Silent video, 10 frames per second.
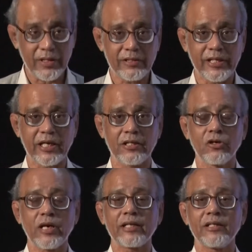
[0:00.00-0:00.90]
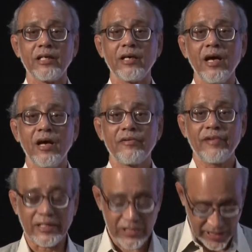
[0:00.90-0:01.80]
take a look at the
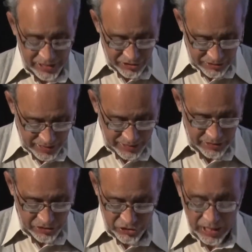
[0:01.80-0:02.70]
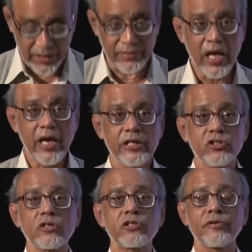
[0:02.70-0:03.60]
translations that he's done. He's
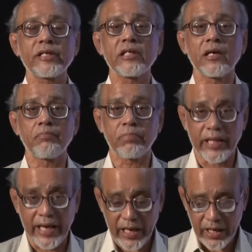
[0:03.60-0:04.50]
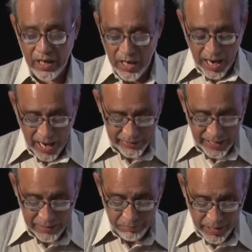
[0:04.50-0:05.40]
also written a play, and
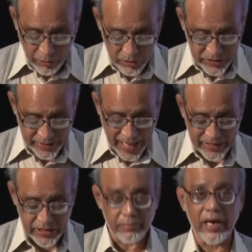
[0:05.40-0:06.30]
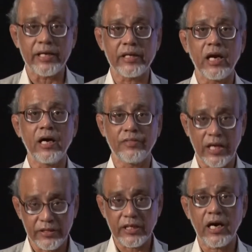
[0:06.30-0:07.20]
that play was enacted by
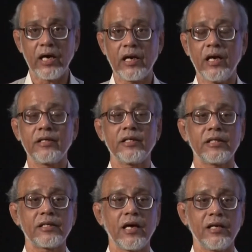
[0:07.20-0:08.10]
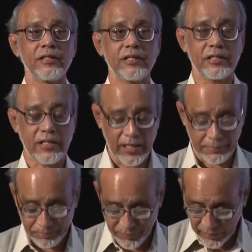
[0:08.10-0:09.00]
Nandikar under
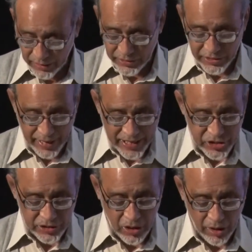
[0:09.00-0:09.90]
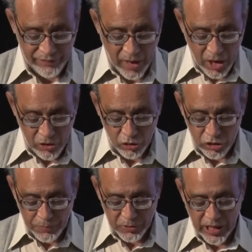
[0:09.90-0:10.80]
the direction of
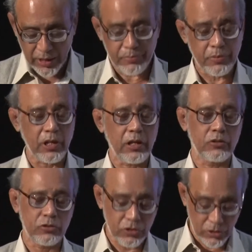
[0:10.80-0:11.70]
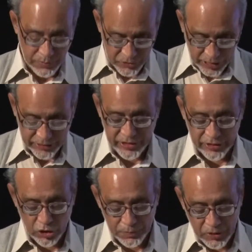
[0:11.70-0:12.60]
Rudra Prasad
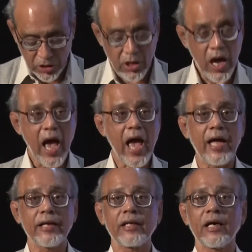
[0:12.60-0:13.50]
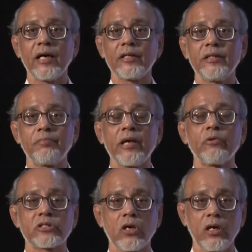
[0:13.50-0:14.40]
Sengupta, and the play
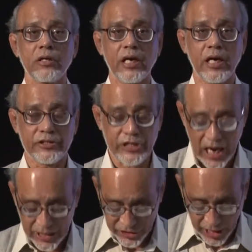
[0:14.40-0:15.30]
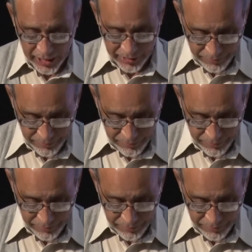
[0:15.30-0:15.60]
was called Jaha Chai.